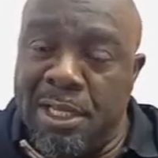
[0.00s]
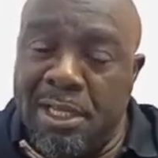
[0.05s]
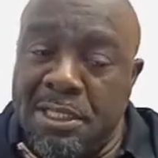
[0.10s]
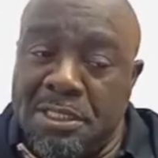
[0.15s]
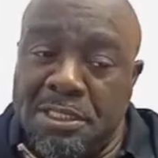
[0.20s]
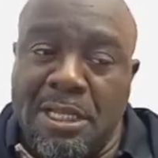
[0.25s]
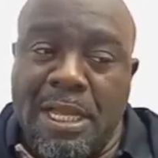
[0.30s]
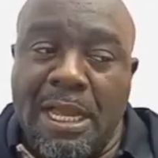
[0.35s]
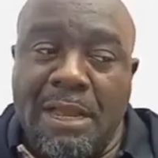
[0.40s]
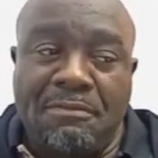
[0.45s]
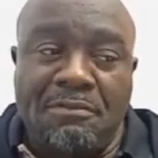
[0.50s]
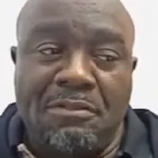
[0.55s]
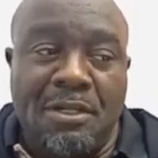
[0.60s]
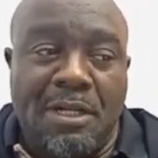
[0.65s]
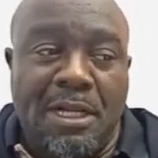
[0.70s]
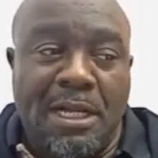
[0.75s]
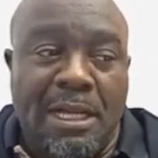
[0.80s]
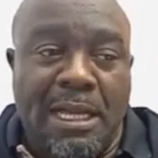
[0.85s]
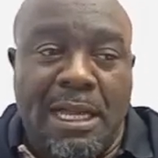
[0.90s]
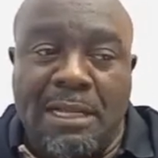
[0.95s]
So I
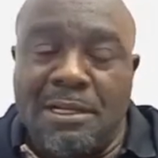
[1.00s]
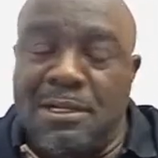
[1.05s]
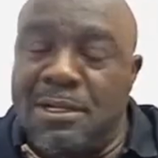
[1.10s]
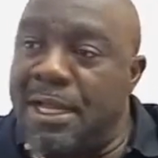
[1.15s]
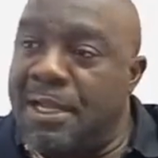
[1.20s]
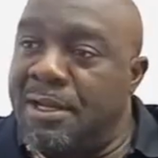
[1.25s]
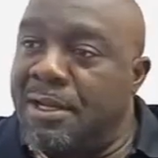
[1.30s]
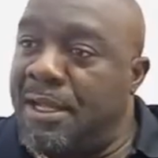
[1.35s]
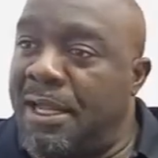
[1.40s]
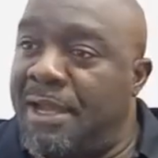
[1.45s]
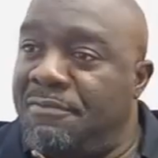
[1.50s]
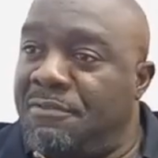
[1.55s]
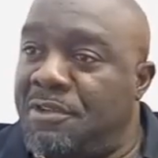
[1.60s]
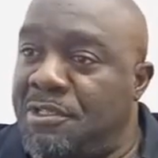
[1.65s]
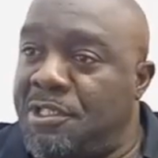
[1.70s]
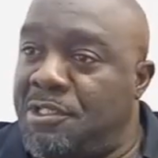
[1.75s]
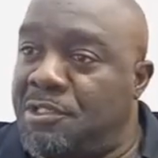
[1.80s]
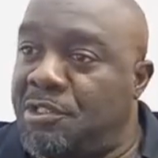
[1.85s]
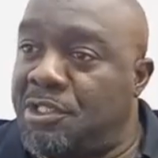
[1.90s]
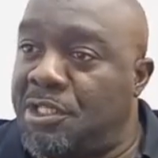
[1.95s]
have
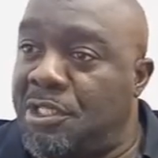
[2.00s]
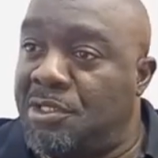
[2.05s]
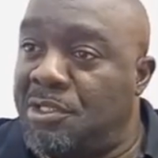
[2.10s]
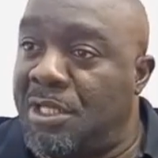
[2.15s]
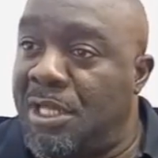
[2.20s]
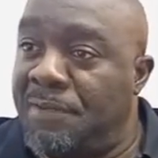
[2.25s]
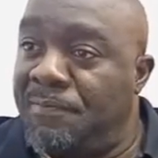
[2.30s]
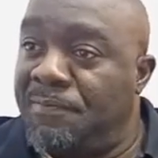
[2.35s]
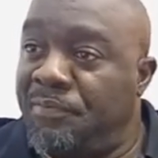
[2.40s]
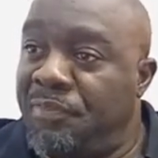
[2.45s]
nothing to say to them.